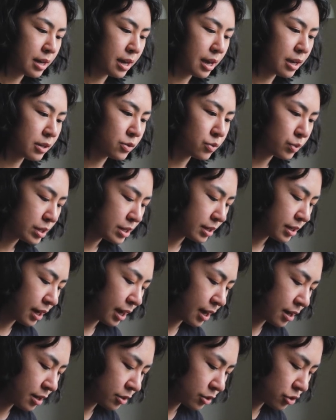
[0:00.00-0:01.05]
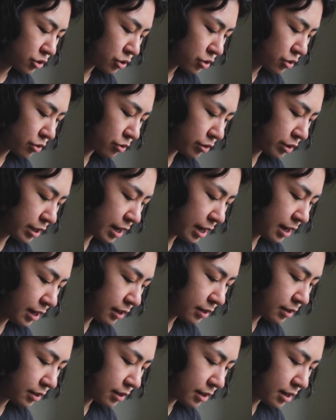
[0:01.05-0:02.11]
And we can't
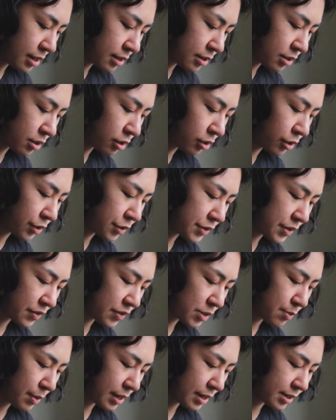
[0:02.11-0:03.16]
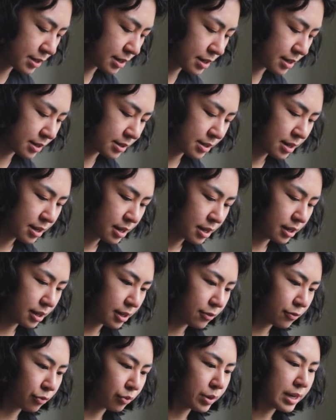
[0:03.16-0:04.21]
create inclusive spaces
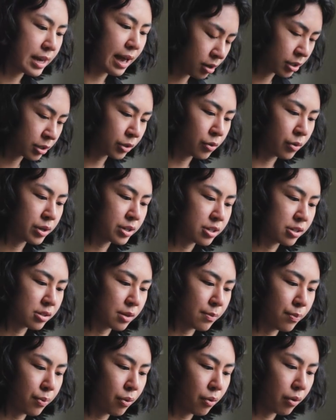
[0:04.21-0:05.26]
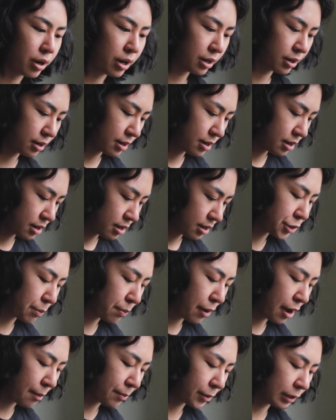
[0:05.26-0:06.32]
if we aren't going to support the
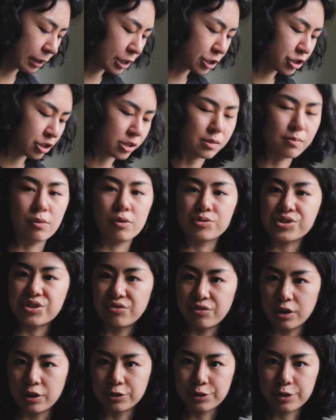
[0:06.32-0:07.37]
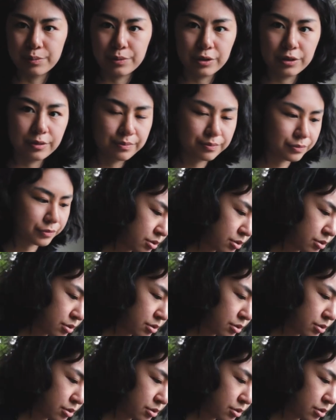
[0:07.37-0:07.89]
population's most vulnerable.